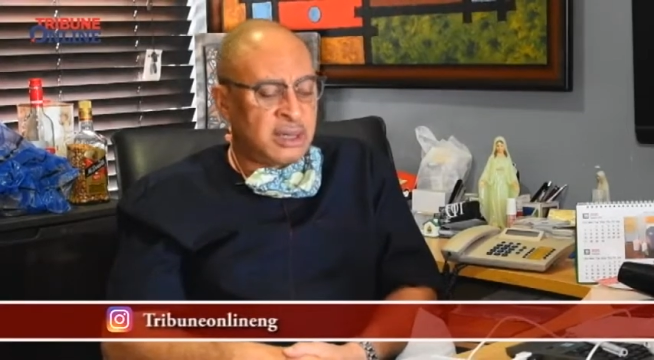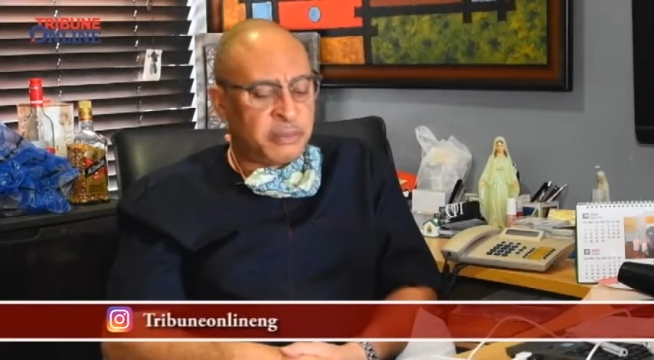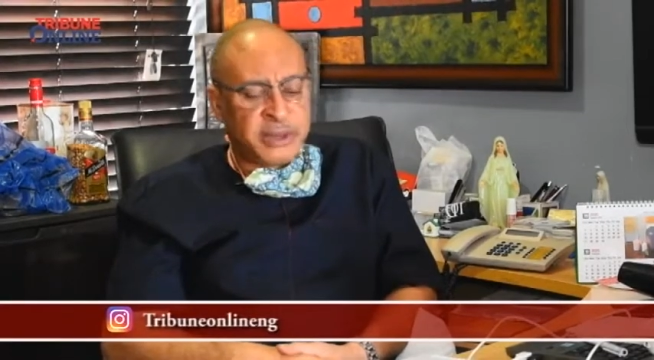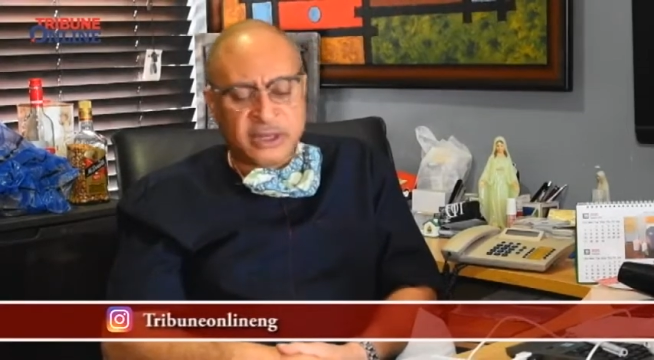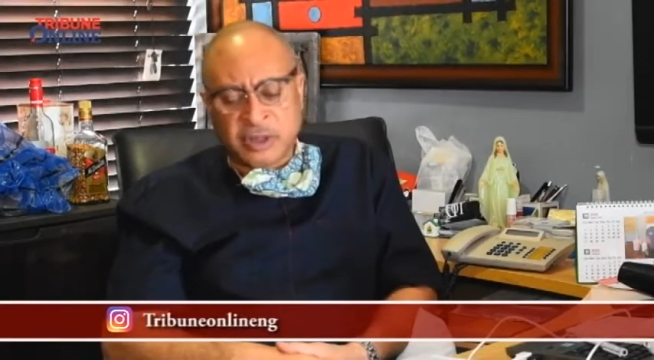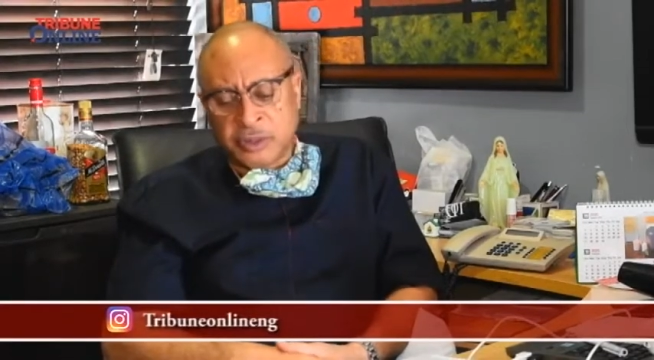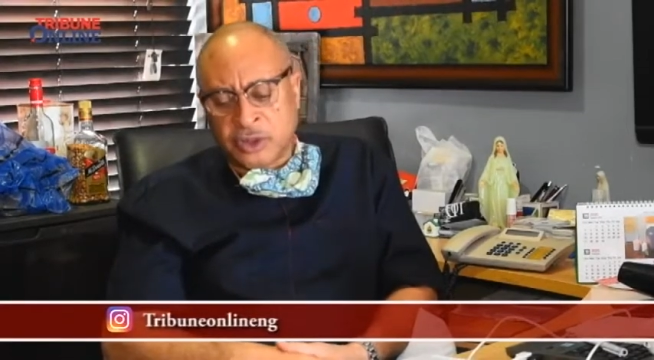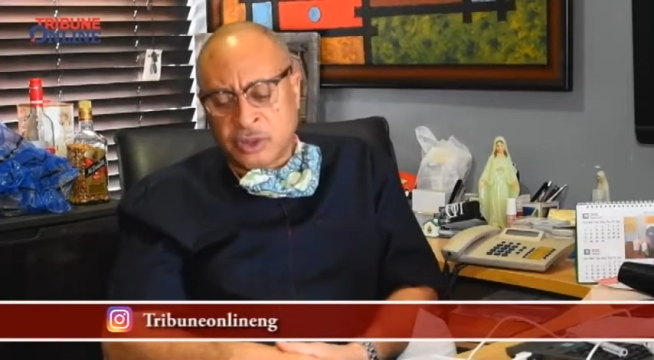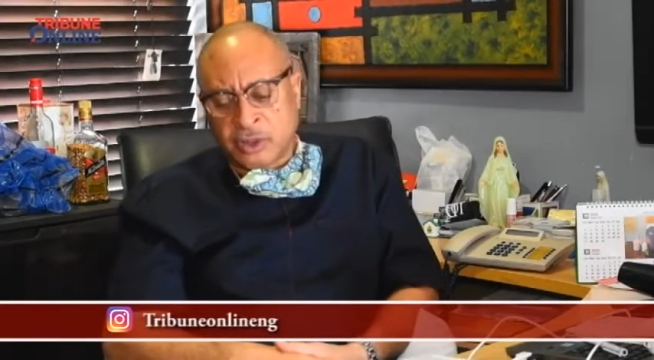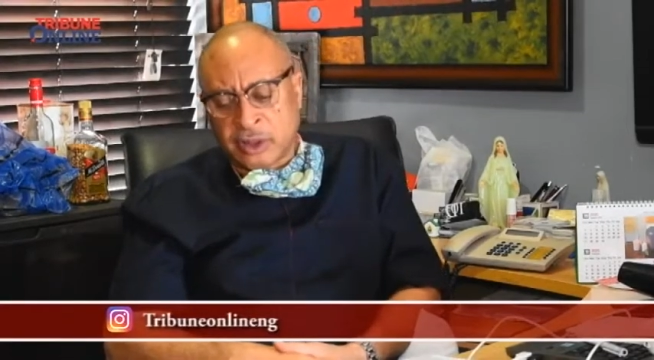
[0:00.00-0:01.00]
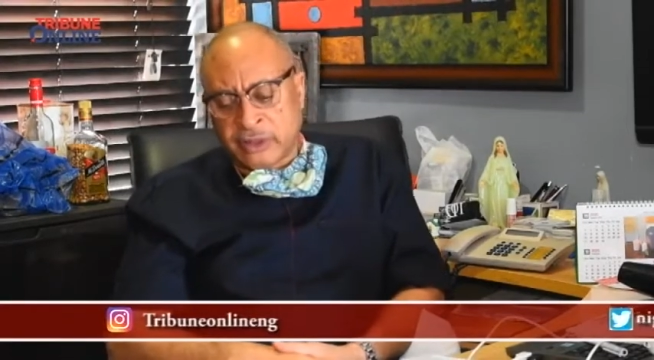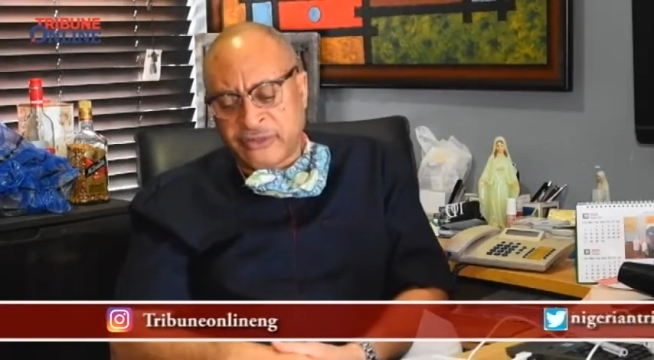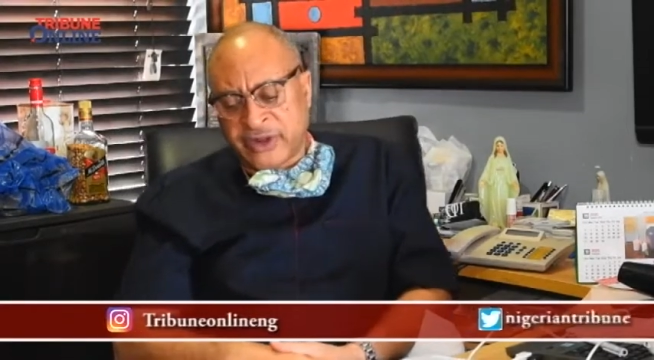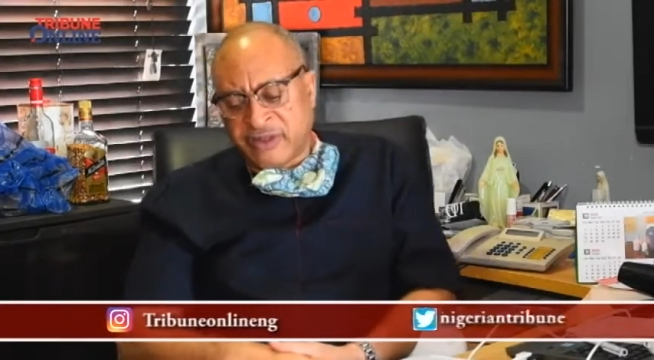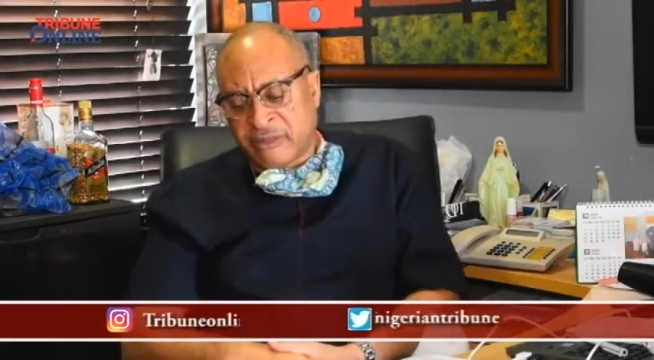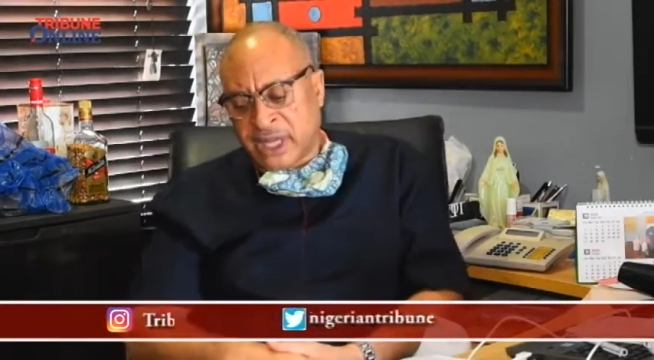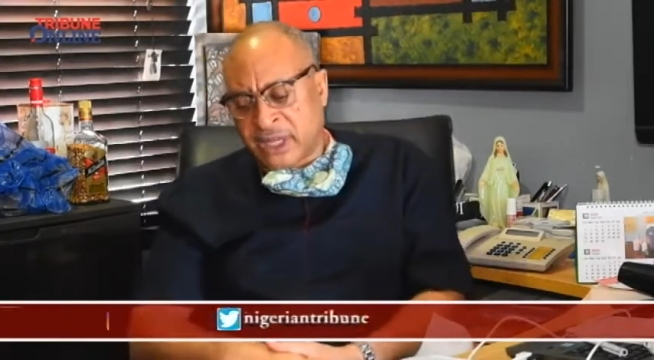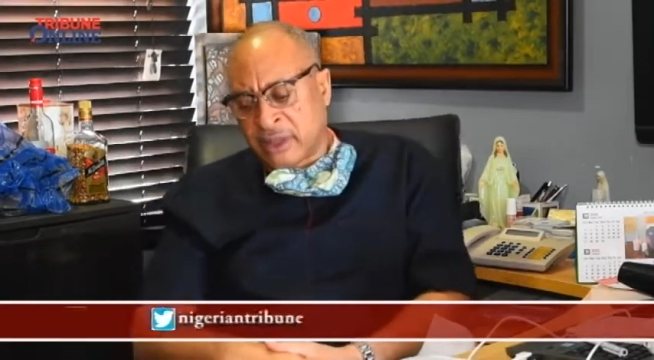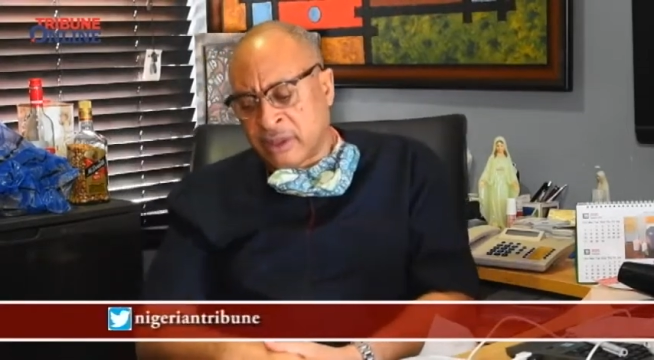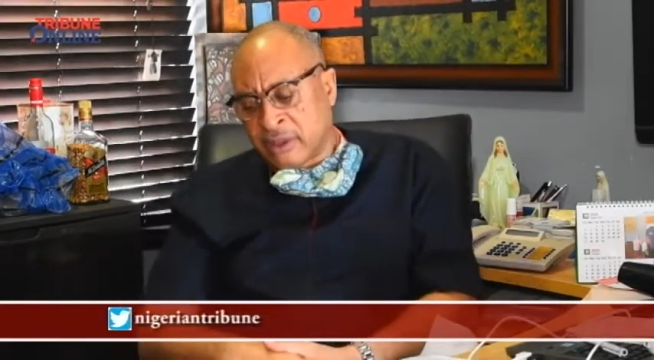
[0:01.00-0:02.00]
pay tribute to a friend of
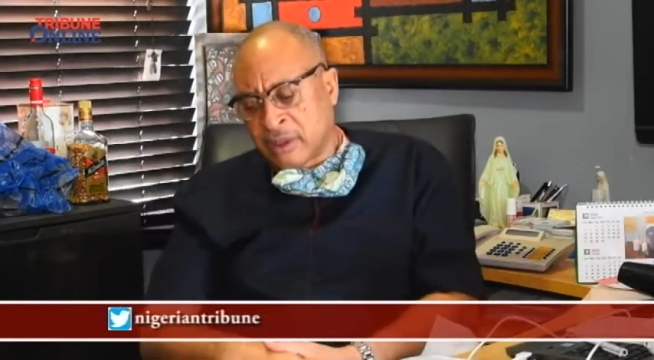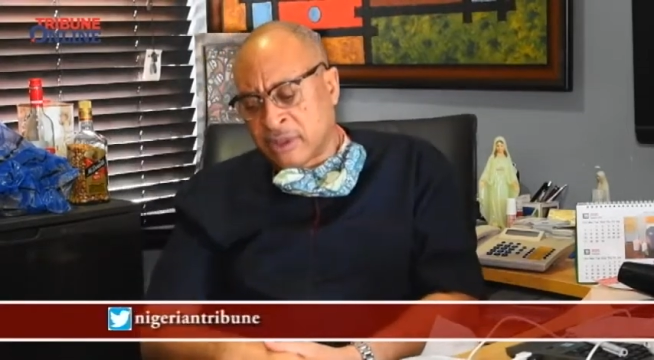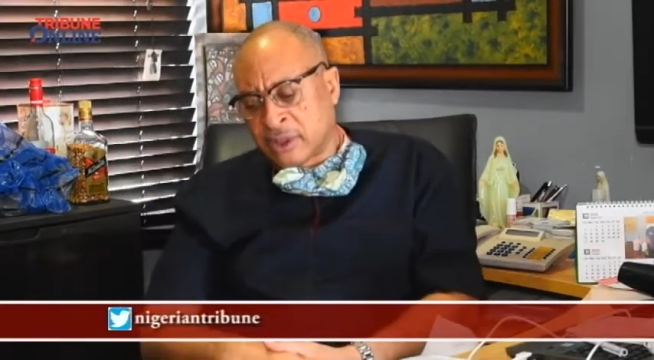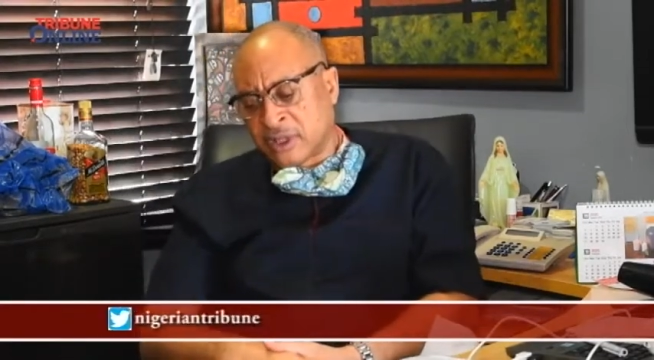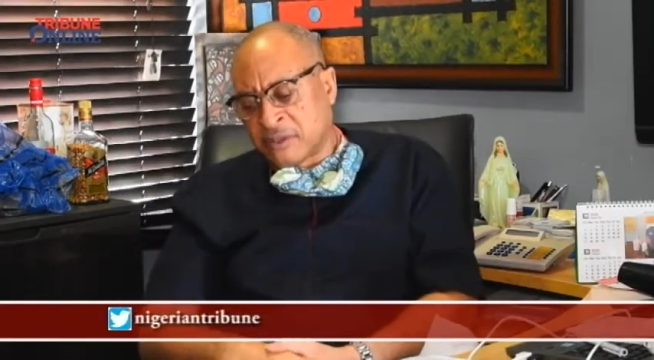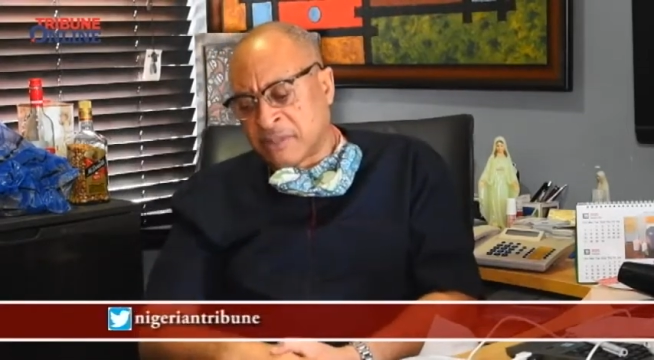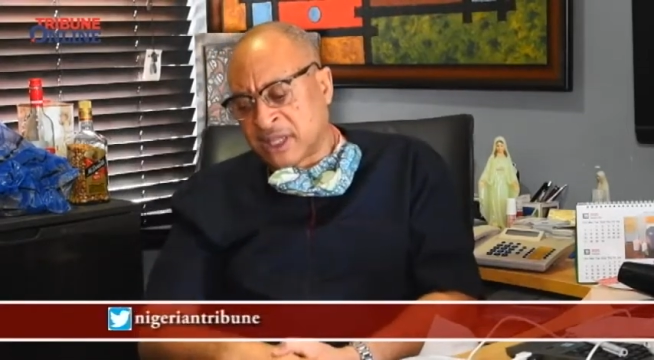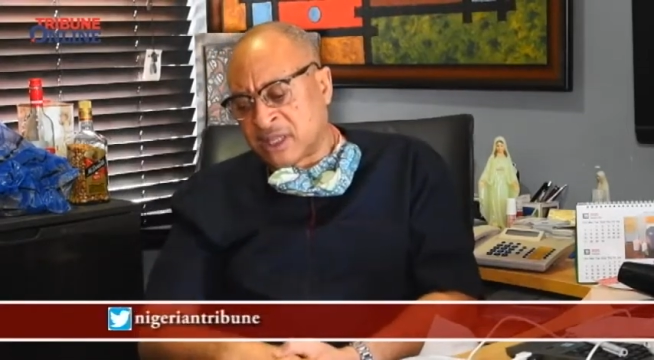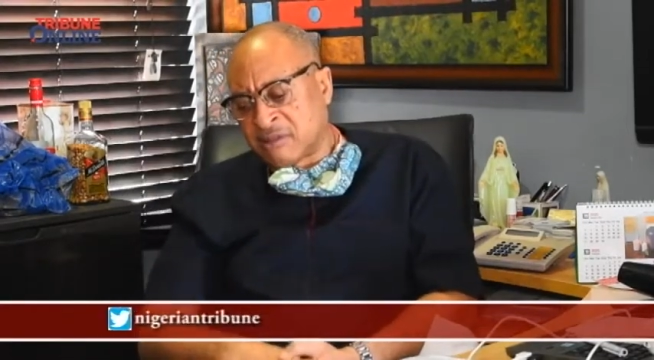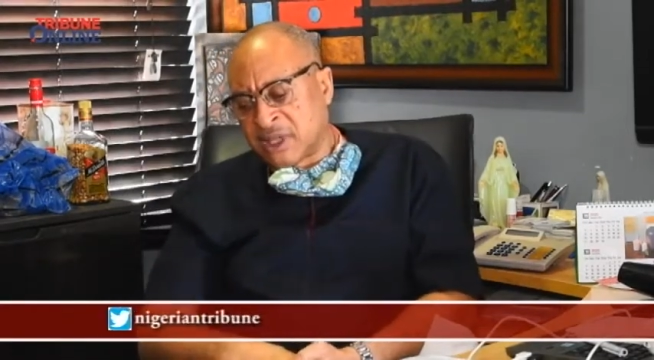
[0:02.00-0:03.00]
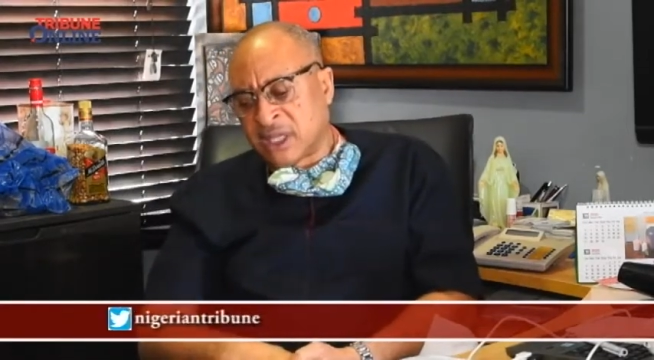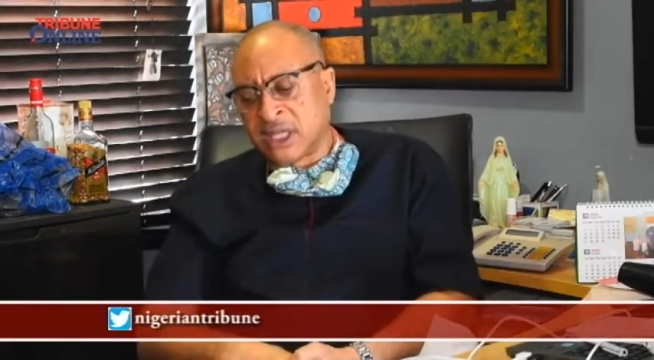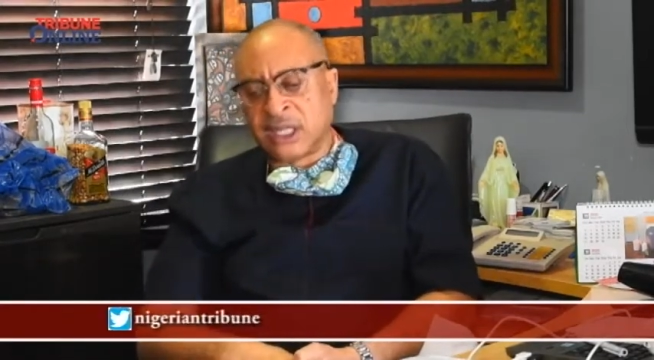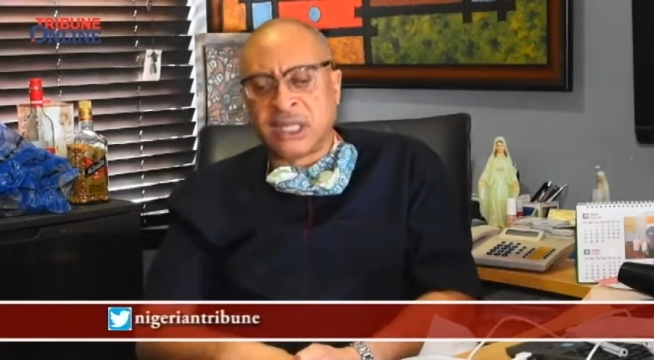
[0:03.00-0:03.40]
mine who just passed away,